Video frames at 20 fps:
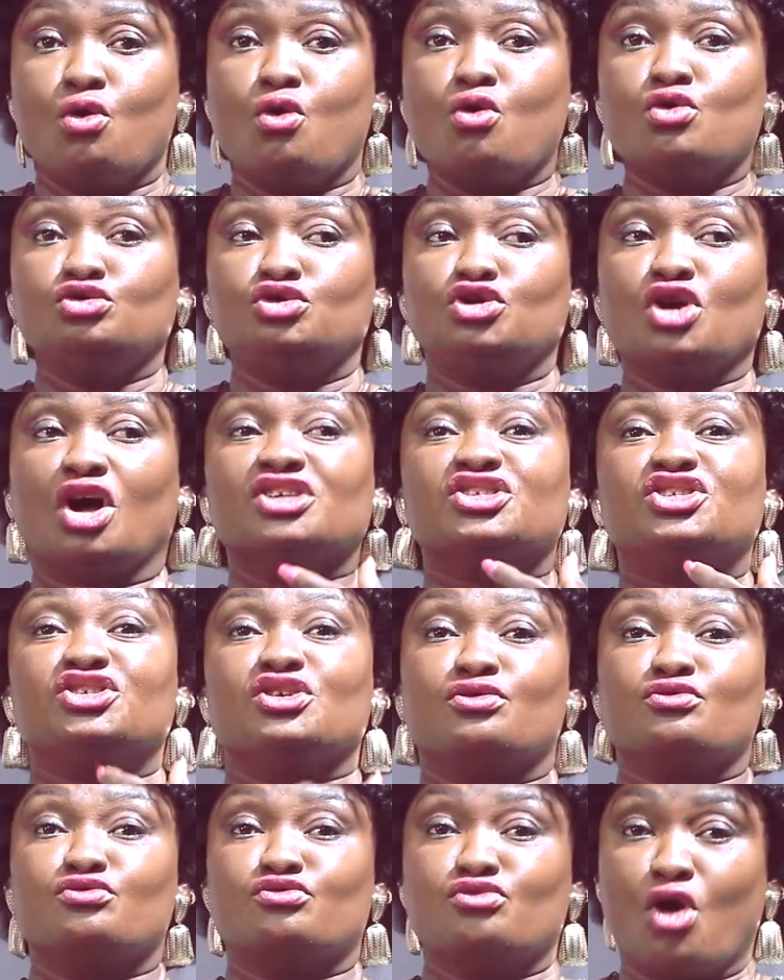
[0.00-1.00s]
who does
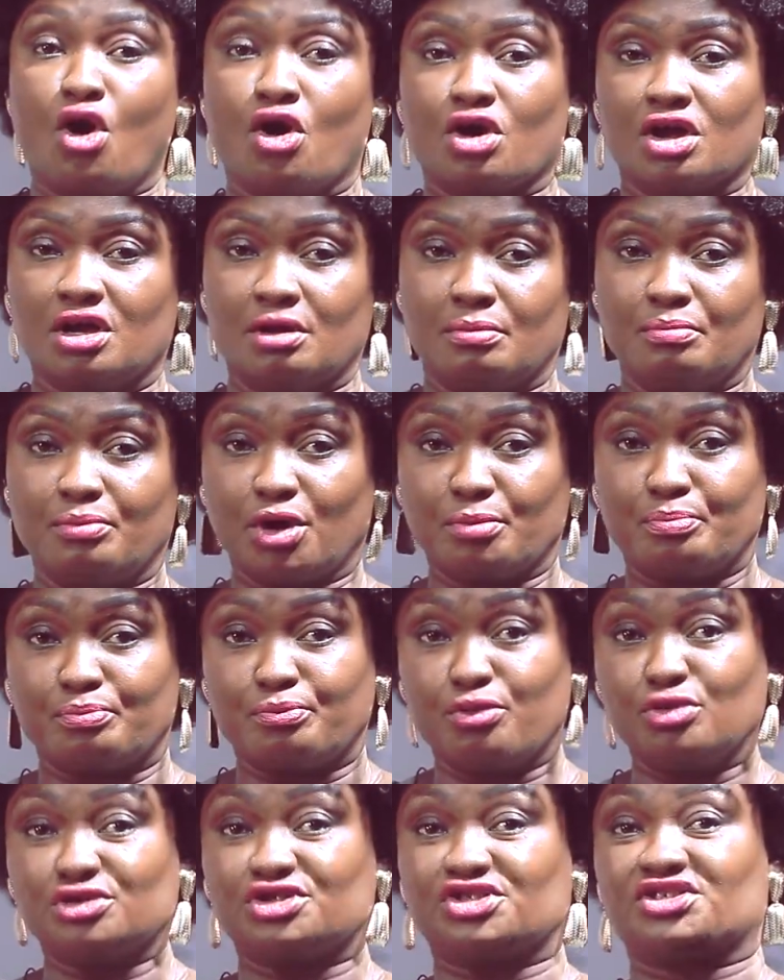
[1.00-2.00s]
the wrong but
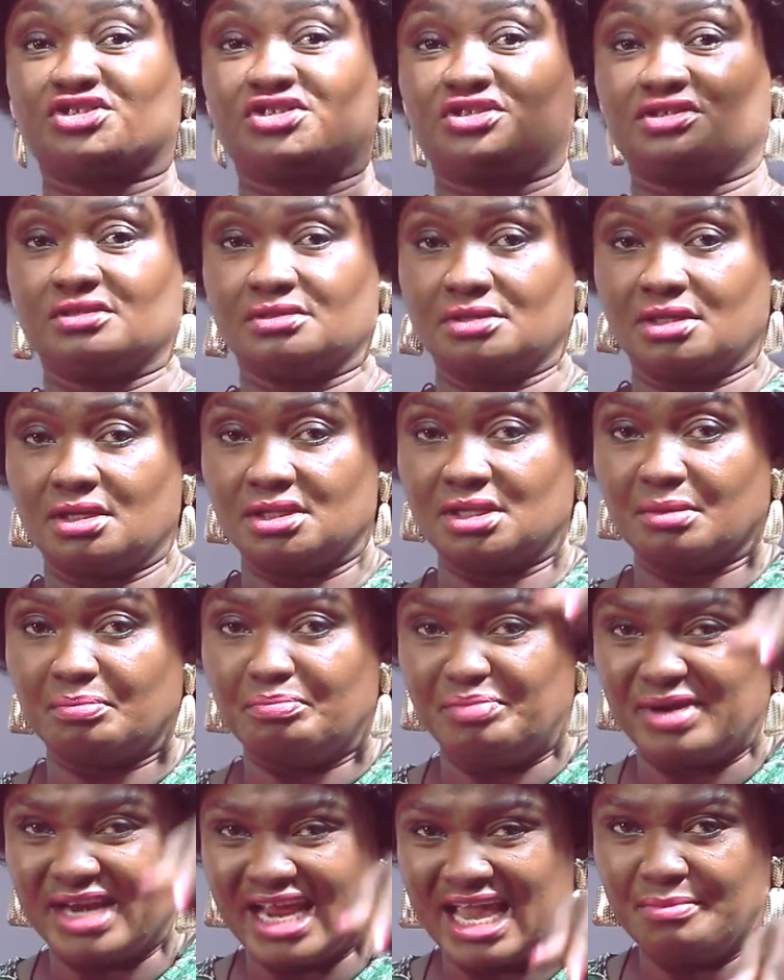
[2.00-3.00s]
puts the
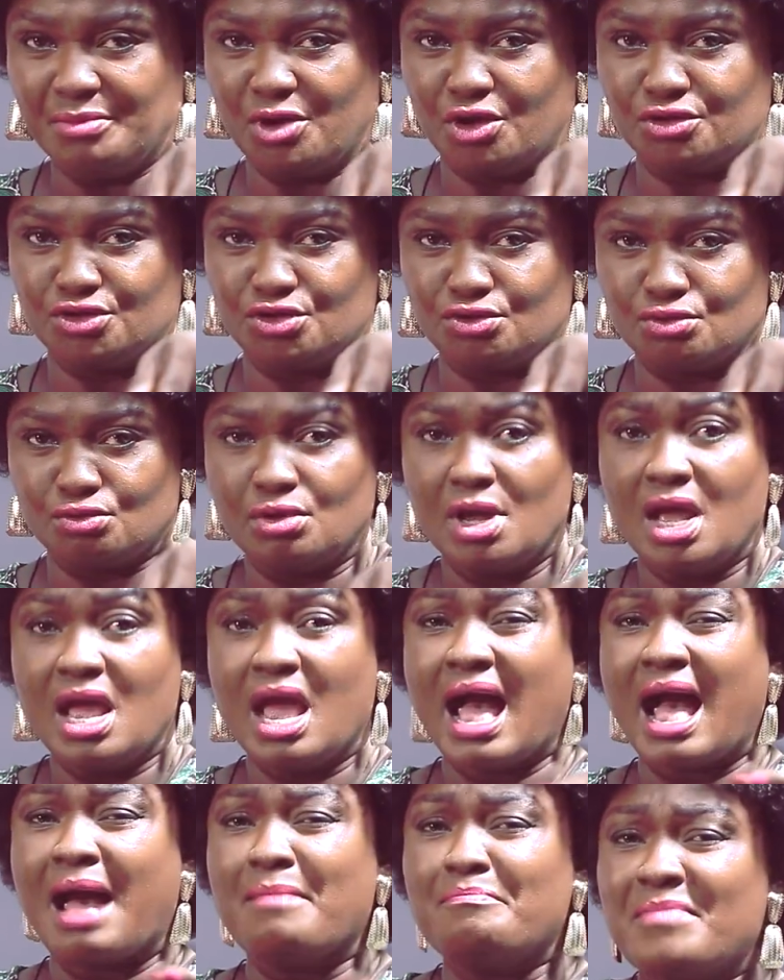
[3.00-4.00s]
blame on you
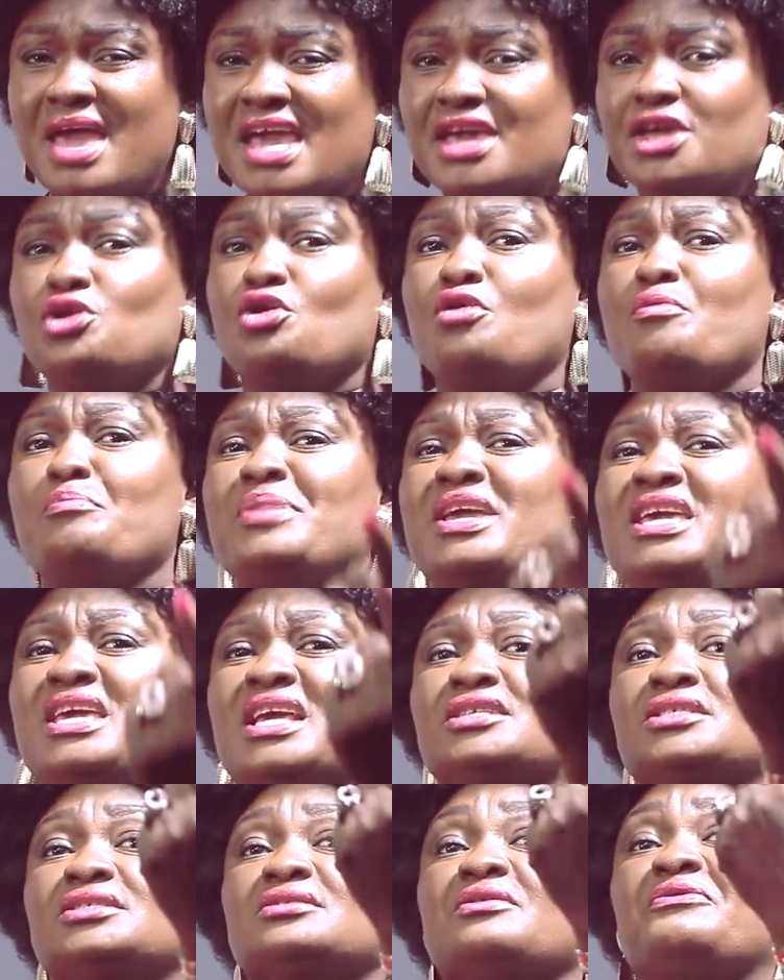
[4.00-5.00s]
and make you
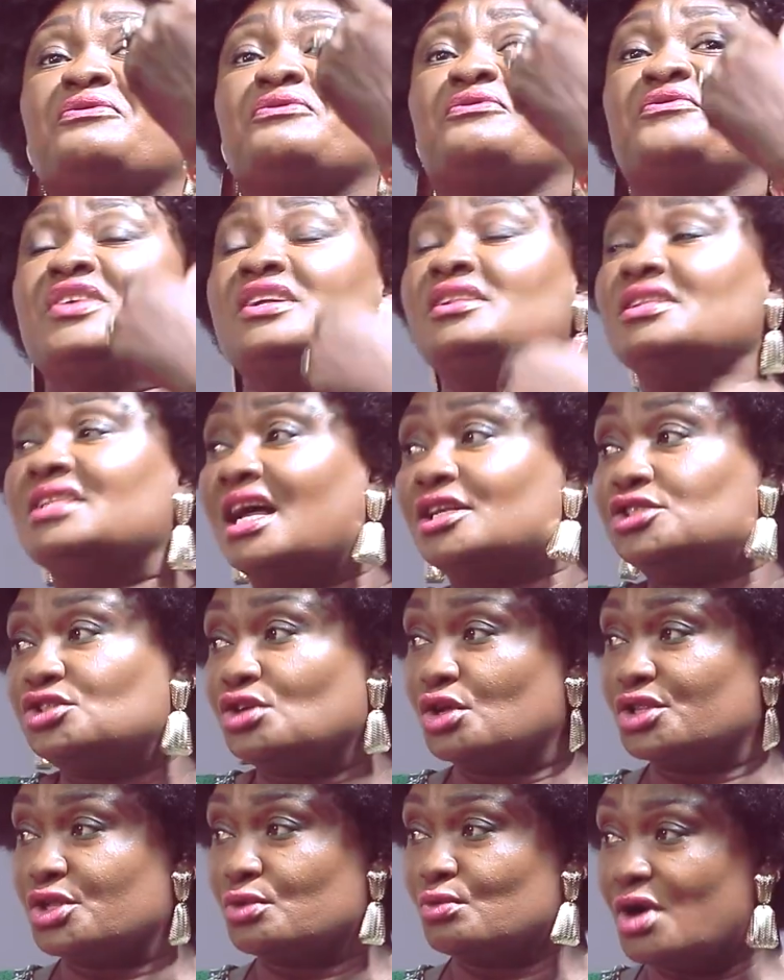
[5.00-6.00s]
begin to feel that
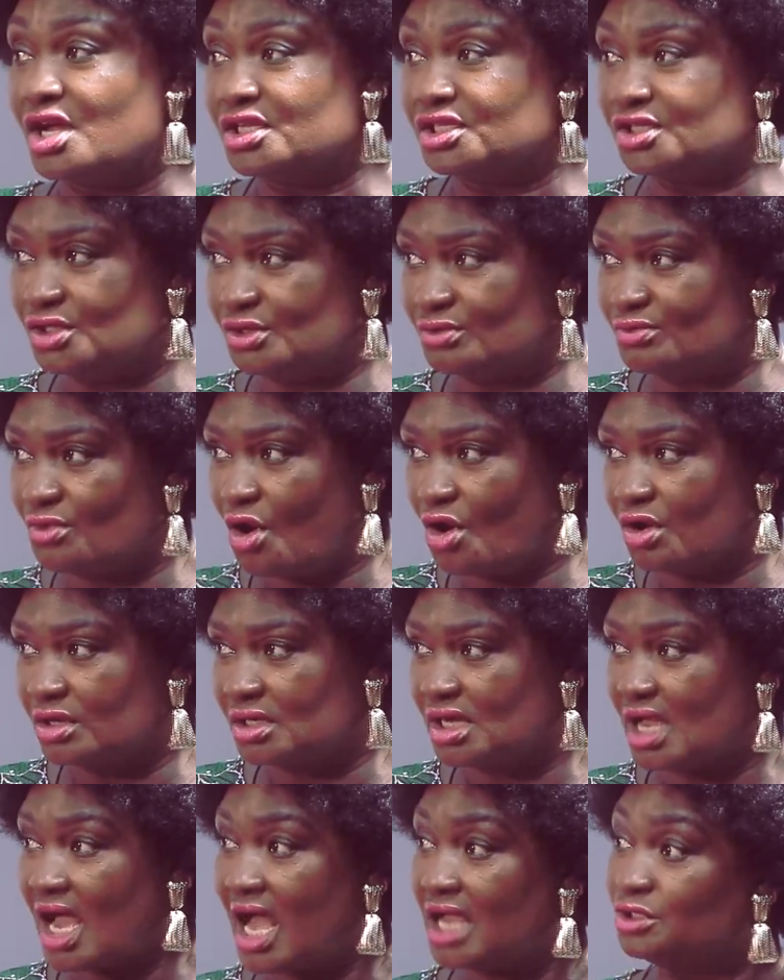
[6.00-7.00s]
you're the one in the
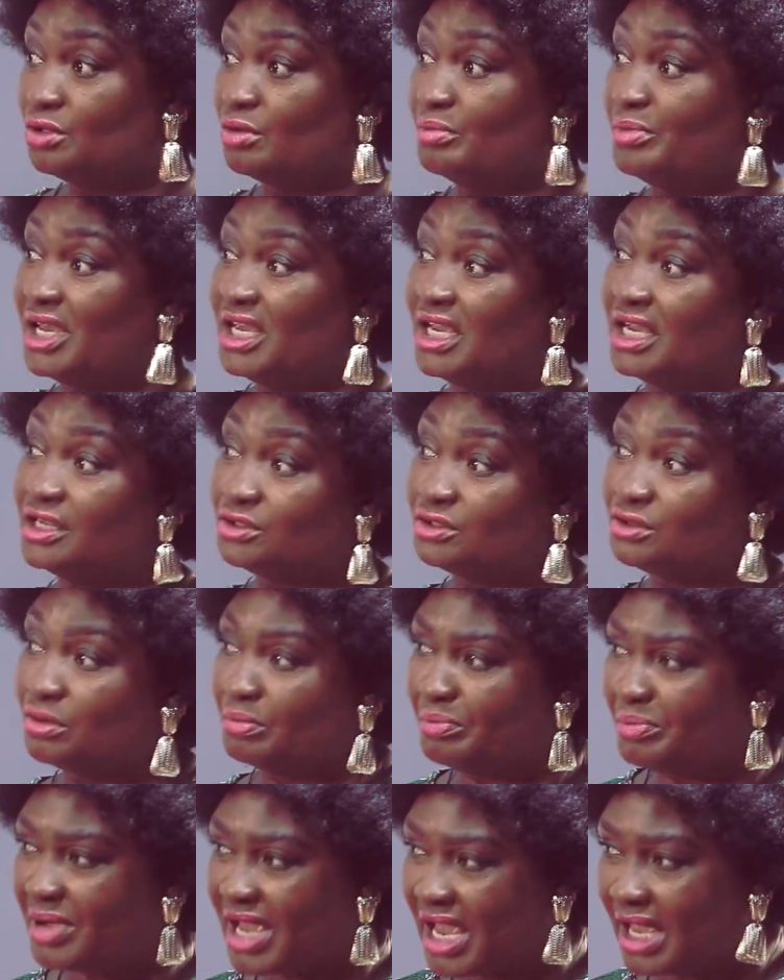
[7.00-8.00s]
wrong and you begin to
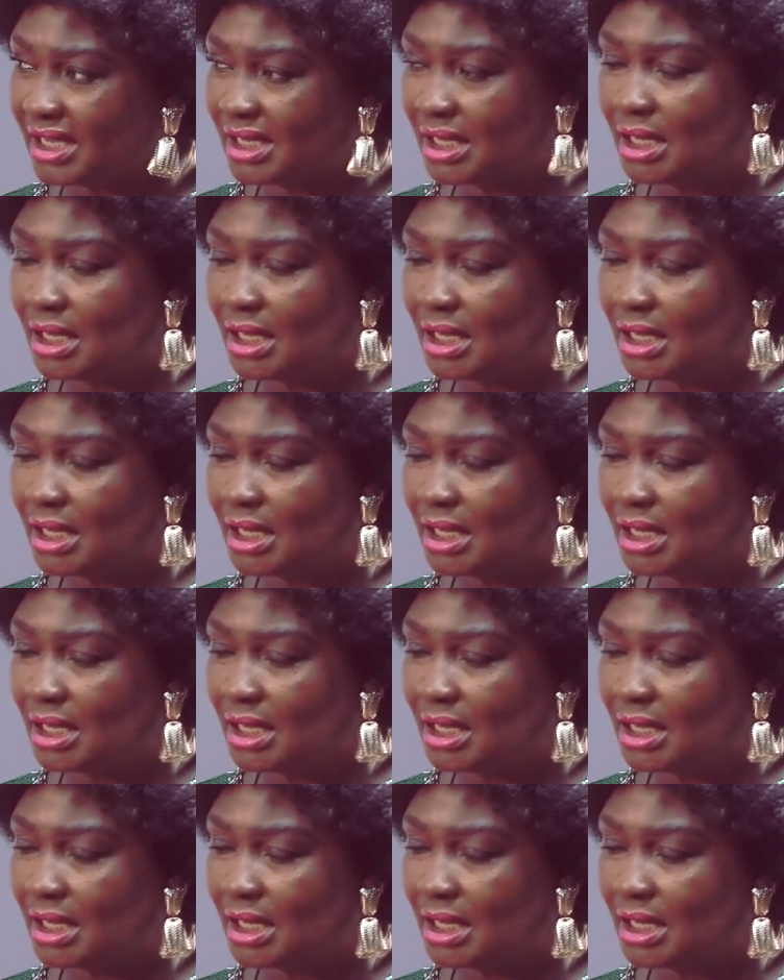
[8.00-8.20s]
beg.